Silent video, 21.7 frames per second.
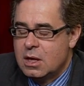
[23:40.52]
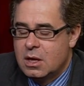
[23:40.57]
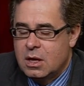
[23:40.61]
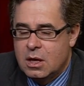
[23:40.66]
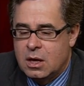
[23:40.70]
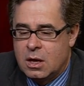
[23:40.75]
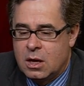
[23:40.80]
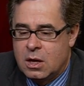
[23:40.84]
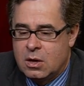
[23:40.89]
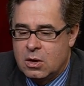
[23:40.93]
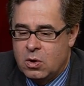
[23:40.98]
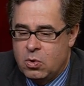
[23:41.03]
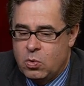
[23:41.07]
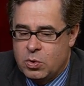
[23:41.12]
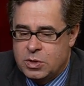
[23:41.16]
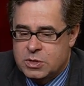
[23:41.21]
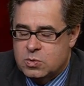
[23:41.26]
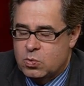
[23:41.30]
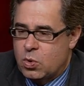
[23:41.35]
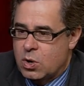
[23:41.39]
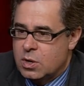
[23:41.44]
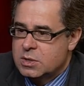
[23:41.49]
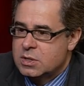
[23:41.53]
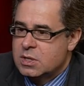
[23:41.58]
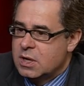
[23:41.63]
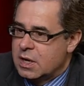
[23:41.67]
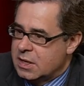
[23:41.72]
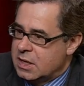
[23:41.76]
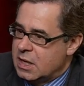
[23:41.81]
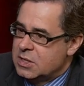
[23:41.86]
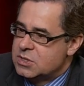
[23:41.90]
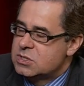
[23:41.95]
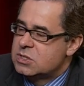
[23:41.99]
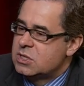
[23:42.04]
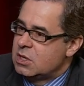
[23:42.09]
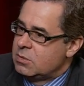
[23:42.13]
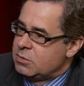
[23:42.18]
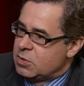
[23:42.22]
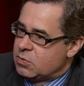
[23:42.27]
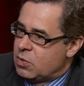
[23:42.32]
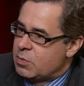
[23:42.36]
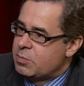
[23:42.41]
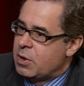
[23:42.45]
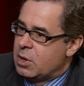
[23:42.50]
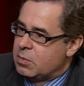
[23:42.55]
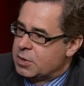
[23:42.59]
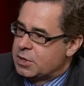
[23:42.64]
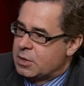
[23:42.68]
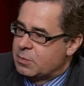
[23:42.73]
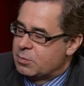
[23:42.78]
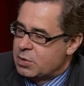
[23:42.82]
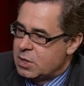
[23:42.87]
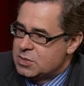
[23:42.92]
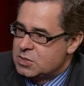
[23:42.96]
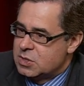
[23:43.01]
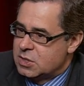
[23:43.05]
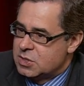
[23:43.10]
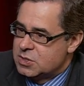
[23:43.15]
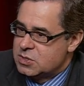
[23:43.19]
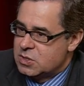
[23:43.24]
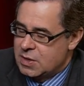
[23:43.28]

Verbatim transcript: uh, always worked against him and Republican presidents.